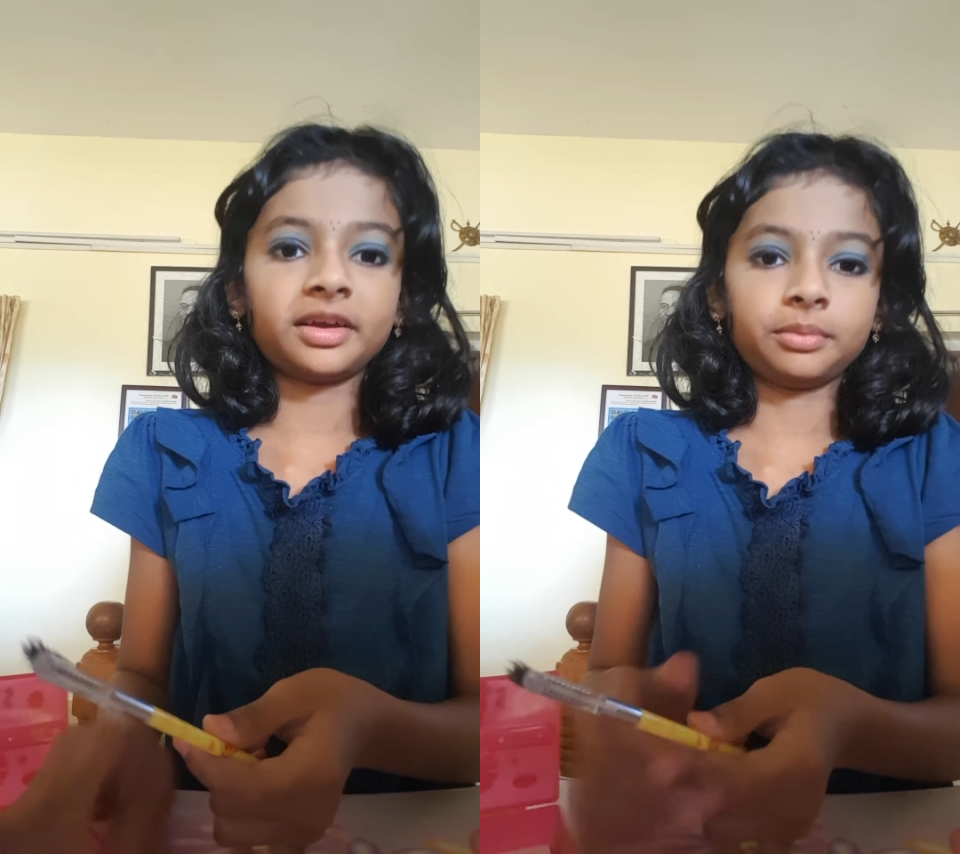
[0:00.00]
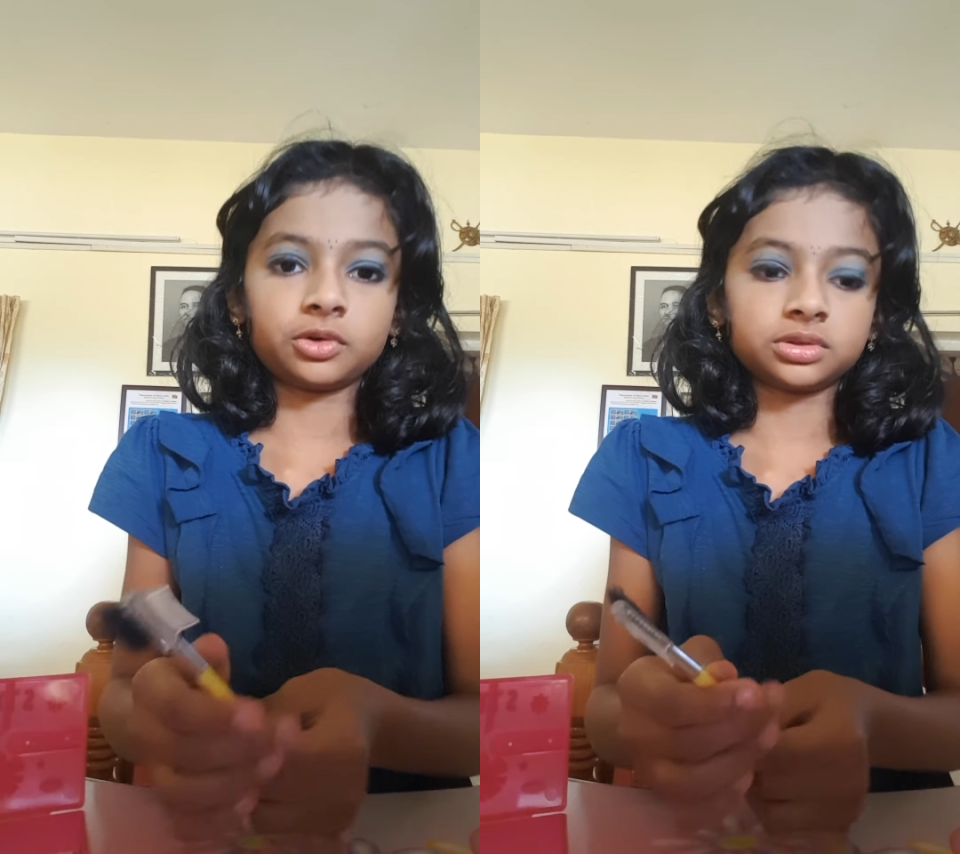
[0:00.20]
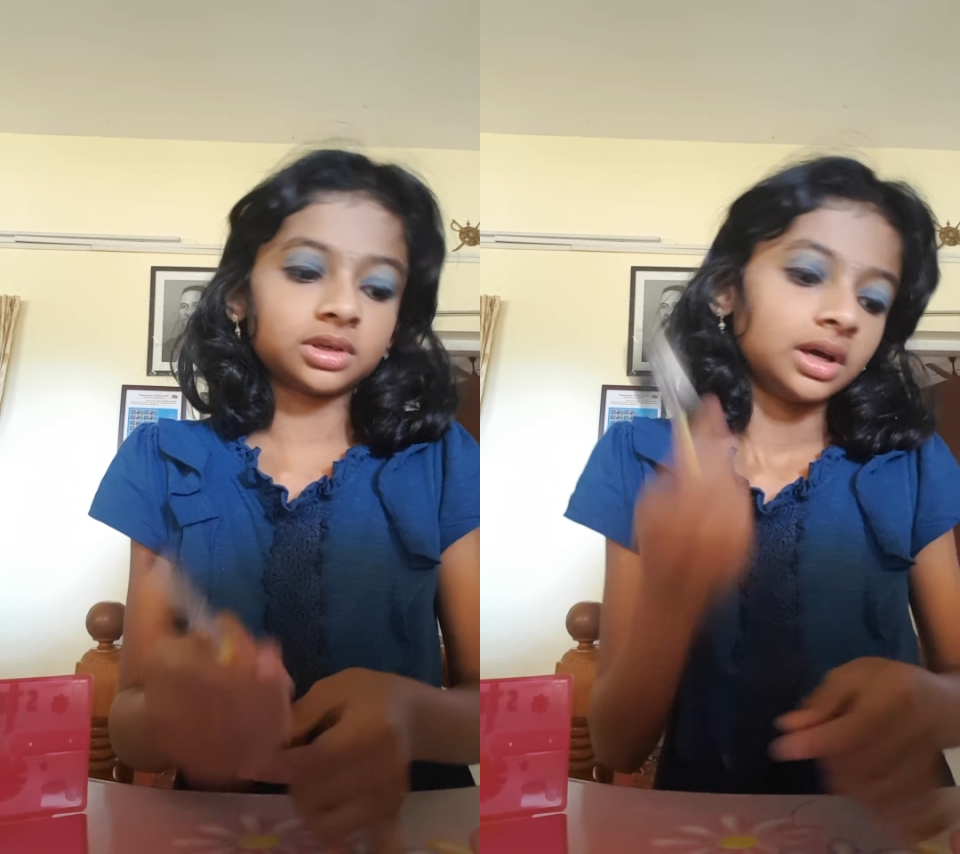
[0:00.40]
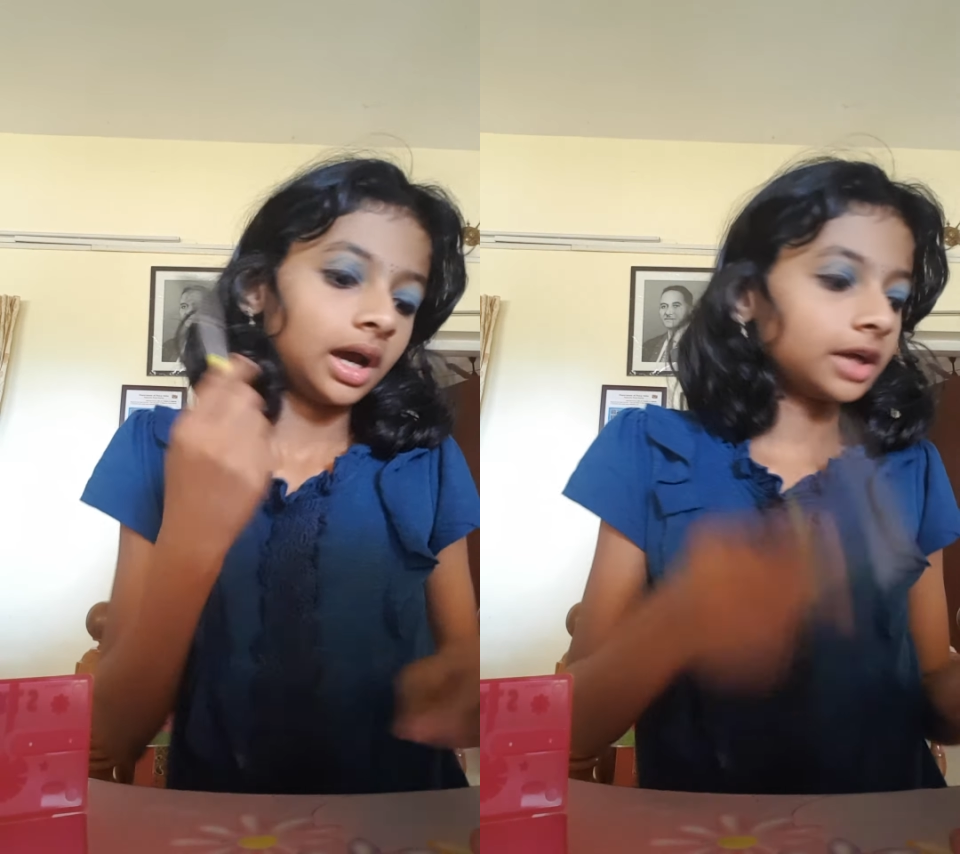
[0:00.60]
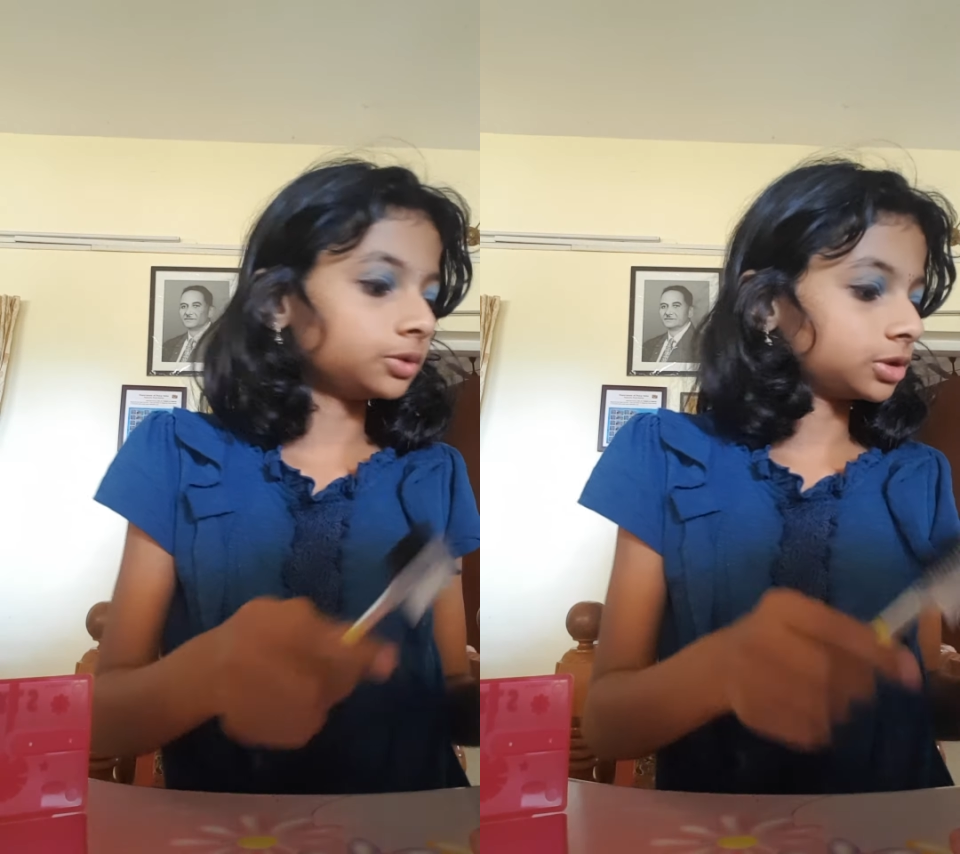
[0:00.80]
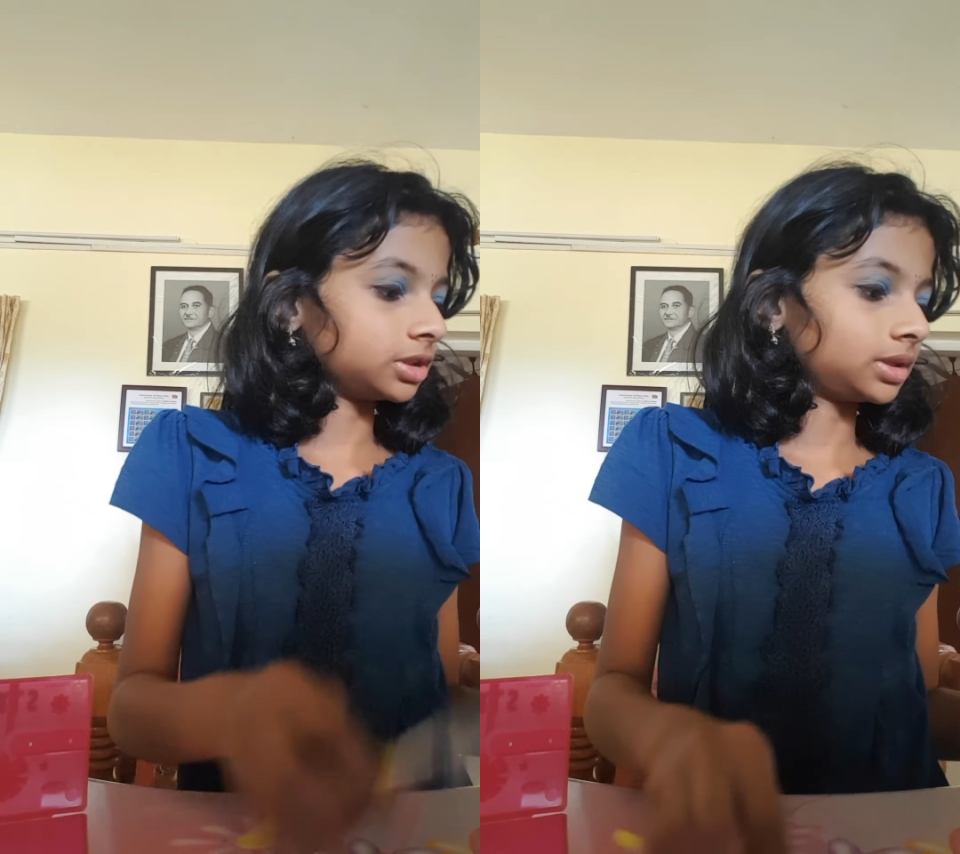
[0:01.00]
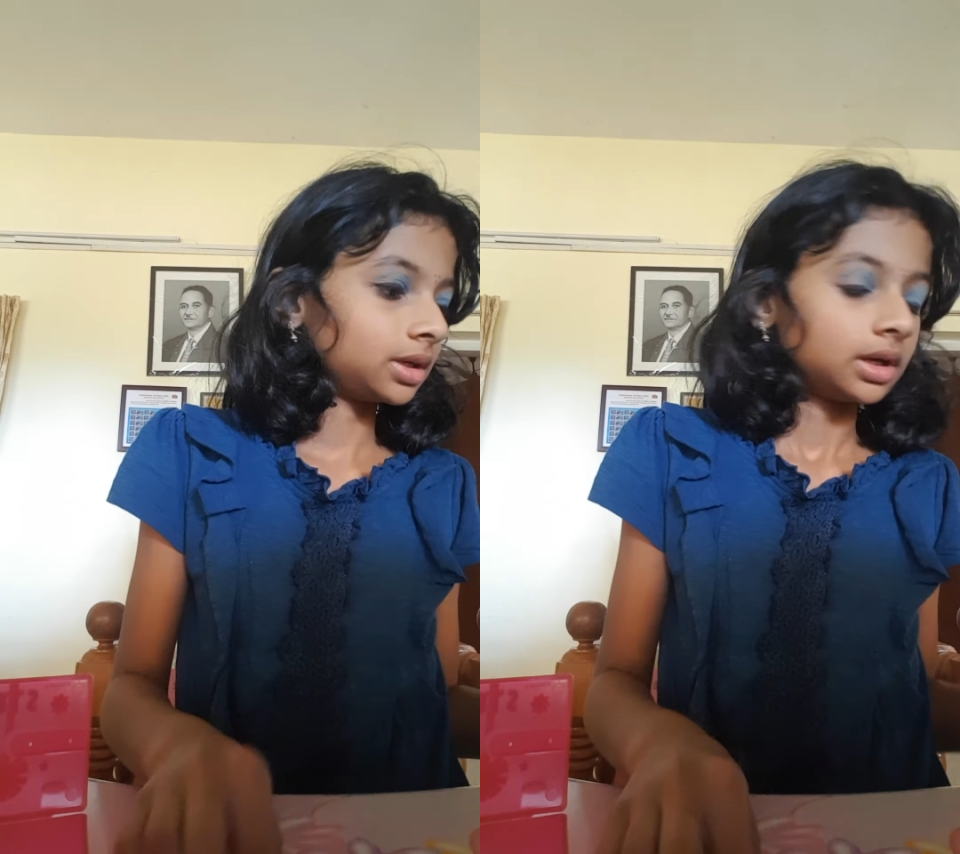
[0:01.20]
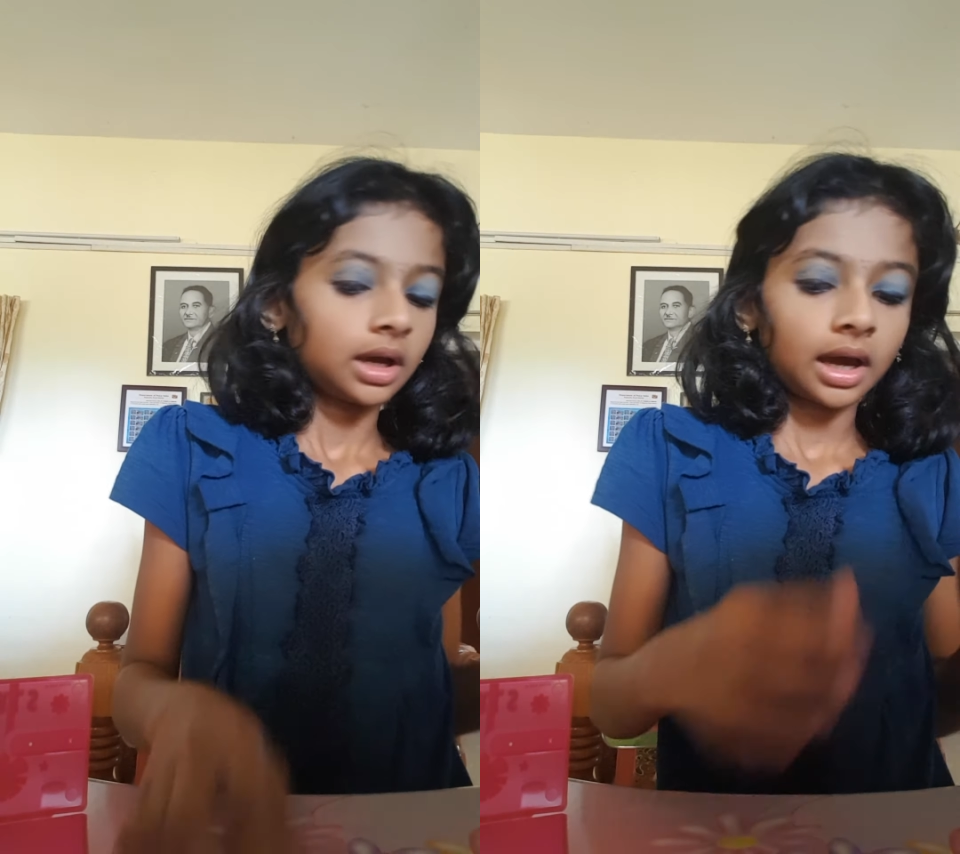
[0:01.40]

eyebrows. I use it.